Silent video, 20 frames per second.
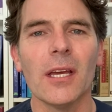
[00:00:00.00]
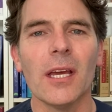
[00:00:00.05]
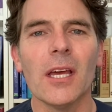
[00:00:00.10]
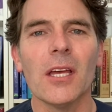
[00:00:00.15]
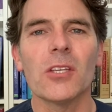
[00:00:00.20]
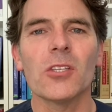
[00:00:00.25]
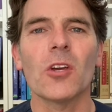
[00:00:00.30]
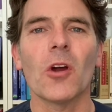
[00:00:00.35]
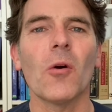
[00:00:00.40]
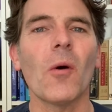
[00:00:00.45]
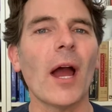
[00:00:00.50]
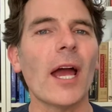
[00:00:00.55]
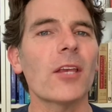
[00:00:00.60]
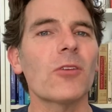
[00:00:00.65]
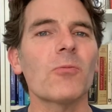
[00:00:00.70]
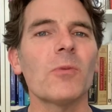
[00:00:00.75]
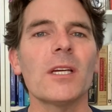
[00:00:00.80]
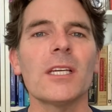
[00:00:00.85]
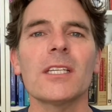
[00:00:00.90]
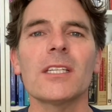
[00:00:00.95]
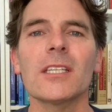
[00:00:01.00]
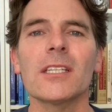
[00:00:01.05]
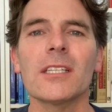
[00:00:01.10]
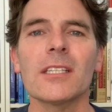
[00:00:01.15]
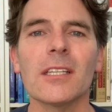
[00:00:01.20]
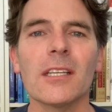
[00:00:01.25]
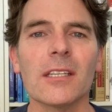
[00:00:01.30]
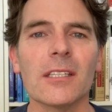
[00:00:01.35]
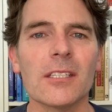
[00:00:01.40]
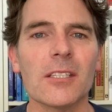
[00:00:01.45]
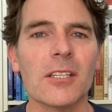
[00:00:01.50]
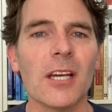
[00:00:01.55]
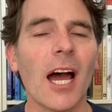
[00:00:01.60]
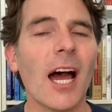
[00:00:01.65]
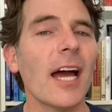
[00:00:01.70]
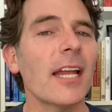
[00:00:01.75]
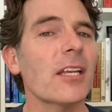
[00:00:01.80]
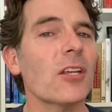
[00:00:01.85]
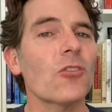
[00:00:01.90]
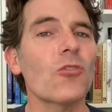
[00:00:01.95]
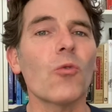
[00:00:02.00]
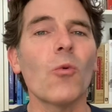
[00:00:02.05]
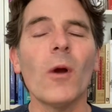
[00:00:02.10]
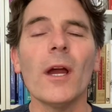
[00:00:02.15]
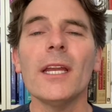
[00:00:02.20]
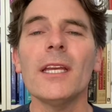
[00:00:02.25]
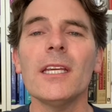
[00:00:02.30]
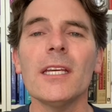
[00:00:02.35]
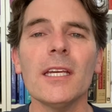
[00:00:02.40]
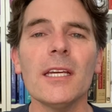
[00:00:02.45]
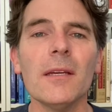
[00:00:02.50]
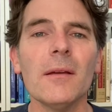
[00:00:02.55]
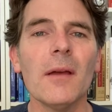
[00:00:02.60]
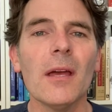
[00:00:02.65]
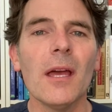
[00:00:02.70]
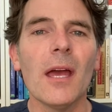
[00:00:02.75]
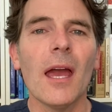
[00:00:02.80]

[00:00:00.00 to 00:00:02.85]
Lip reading: So as we start at 20,